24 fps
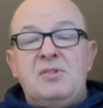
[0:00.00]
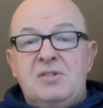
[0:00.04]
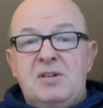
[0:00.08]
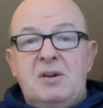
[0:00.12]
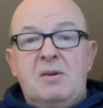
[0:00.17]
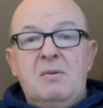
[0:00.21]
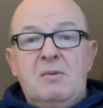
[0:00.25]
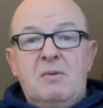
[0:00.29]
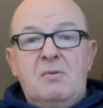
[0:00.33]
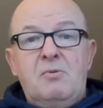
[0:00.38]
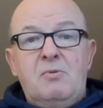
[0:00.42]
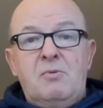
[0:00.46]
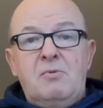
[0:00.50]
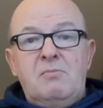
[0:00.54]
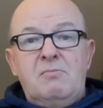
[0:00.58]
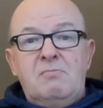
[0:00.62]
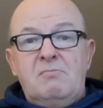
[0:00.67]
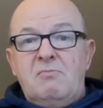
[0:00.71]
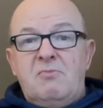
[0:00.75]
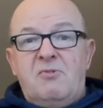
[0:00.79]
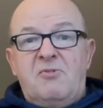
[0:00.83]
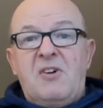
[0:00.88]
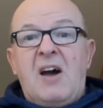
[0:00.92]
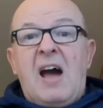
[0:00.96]
to
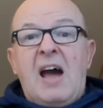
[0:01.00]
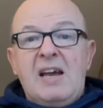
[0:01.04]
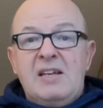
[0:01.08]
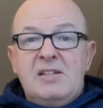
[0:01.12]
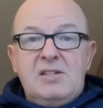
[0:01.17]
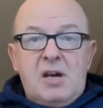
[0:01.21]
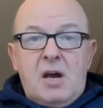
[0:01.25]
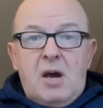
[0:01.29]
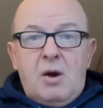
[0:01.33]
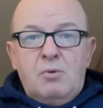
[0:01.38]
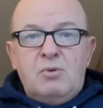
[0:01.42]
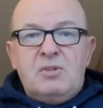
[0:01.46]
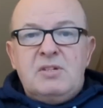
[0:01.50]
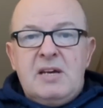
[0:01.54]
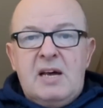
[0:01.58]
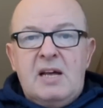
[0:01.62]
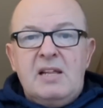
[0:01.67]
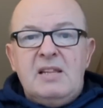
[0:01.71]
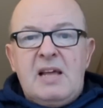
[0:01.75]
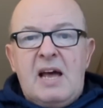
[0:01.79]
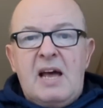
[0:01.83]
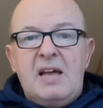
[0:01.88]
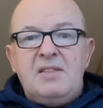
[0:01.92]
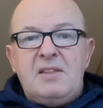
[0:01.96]
find a
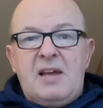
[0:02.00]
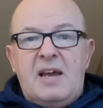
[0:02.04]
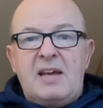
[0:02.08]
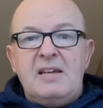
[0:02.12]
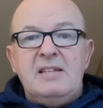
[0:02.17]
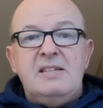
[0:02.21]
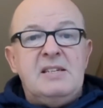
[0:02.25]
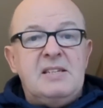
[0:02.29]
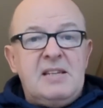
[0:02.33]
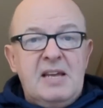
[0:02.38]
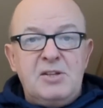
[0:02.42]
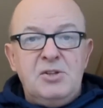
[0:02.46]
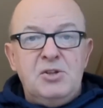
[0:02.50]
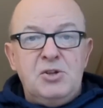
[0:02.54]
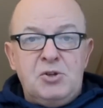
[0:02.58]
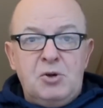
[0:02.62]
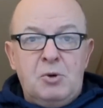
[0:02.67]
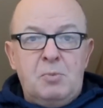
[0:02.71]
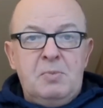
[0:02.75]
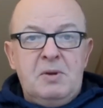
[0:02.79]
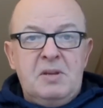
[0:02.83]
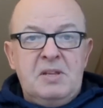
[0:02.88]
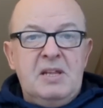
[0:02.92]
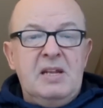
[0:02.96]
hotel that night and ended
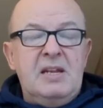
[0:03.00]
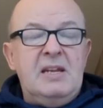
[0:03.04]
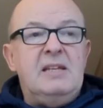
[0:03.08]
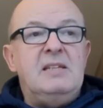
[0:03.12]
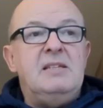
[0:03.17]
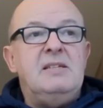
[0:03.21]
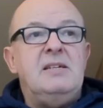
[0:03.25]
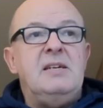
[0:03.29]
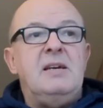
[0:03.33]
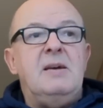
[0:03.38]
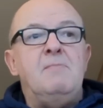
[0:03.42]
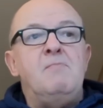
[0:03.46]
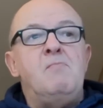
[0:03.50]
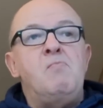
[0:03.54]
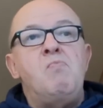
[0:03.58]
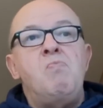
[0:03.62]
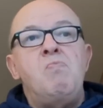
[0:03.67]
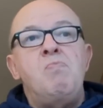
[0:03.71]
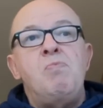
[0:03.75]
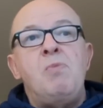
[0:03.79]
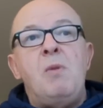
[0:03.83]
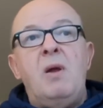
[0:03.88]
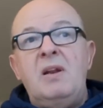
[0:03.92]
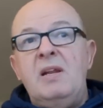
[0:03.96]
up in the Lindeen.
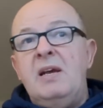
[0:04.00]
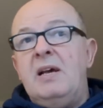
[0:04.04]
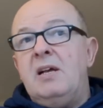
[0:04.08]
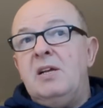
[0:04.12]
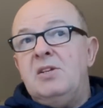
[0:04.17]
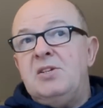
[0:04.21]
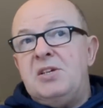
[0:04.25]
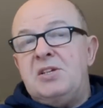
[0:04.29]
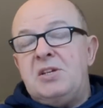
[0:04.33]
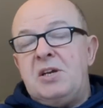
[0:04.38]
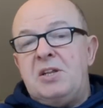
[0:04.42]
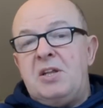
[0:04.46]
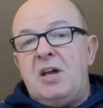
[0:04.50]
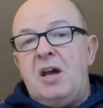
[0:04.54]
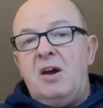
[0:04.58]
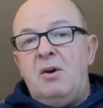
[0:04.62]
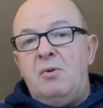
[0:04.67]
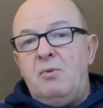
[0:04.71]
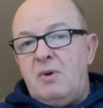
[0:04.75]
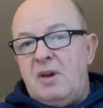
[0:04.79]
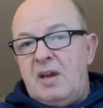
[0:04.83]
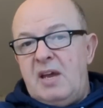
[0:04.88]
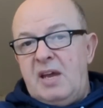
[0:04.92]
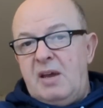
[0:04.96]
Little did I
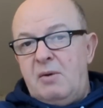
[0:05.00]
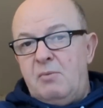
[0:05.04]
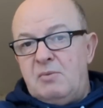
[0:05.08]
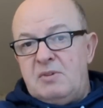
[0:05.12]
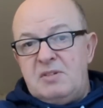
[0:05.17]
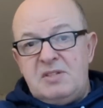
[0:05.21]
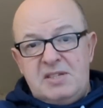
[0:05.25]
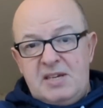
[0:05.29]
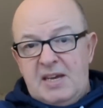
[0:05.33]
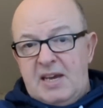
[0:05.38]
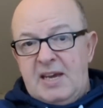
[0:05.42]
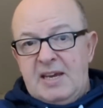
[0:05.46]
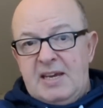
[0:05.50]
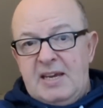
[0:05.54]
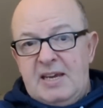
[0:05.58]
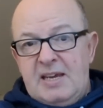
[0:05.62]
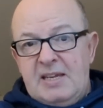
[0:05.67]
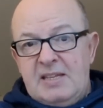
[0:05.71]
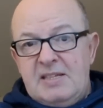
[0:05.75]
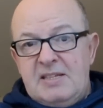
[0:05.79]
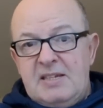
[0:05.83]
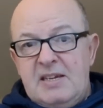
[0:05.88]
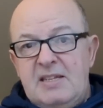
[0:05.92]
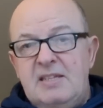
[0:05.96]
know it was turkey
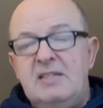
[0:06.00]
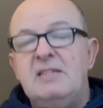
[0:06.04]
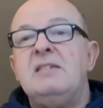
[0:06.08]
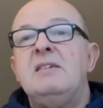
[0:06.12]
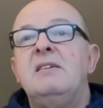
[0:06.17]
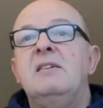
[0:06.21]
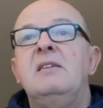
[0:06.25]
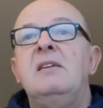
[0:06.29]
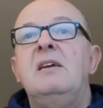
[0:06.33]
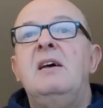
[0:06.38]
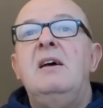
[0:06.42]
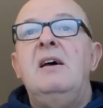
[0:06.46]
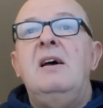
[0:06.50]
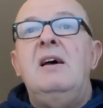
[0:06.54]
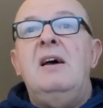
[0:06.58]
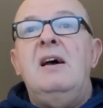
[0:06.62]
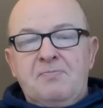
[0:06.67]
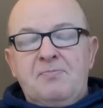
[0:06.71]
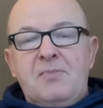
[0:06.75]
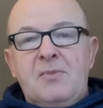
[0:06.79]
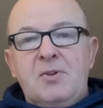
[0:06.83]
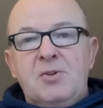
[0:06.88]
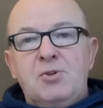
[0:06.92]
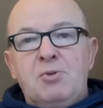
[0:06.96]
and tinsel.
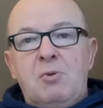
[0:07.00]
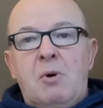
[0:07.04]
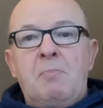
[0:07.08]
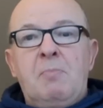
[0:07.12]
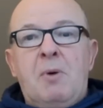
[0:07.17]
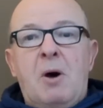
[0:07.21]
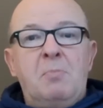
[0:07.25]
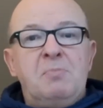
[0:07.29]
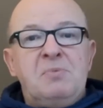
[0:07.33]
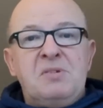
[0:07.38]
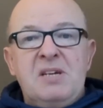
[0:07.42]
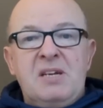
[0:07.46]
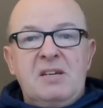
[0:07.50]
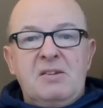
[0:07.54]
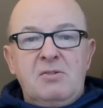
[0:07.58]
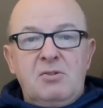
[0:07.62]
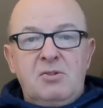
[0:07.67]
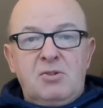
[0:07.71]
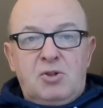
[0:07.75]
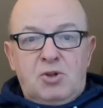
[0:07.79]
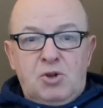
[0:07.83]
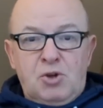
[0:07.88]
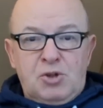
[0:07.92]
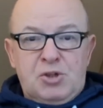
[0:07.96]
So I popped in
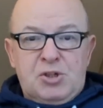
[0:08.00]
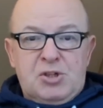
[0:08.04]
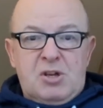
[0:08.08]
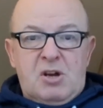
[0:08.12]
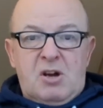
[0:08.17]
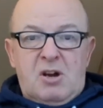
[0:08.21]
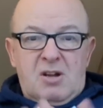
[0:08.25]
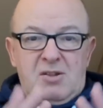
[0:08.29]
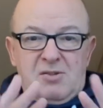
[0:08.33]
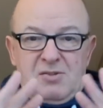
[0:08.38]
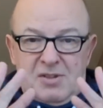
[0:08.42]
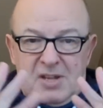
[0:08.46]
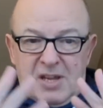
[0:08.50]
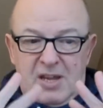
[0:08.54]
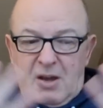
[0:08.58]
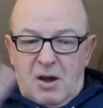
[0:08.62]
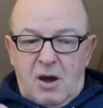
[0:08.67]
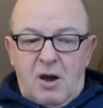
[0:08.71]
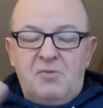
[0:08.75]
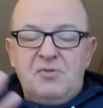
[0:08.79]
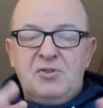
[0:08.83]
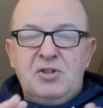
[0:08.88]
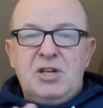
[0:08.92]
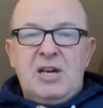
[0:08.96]
just on the
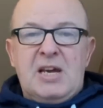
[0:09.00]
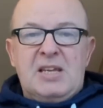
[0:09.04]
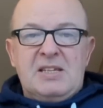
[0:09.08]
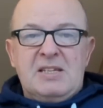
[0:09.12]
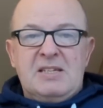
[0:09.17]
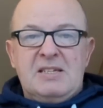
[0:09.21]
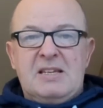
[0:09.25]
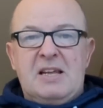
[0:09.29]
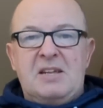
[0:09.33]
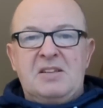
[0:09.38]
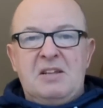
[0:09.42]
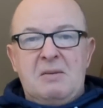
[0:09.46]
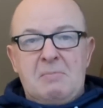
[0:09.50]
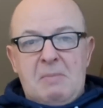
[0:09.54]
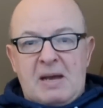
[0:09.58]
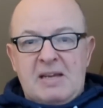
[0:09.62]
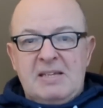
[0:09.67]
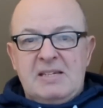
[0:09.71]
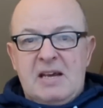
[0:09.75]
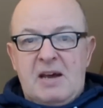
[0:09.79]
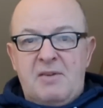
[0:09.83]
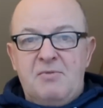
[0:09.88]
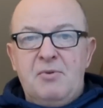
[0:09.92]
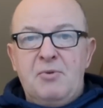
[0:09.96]
off chance that they
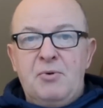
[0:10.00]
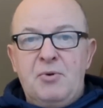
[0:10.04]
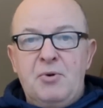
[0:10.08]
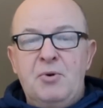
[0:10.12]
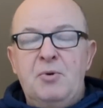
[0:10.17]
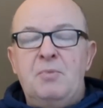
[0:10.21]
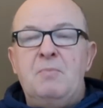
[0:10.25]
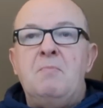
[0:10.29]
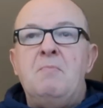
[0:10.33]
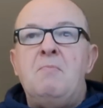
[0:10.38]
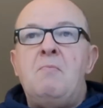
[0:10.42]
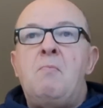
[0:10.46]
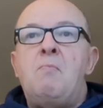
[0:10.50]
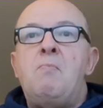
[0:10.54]
might have a room.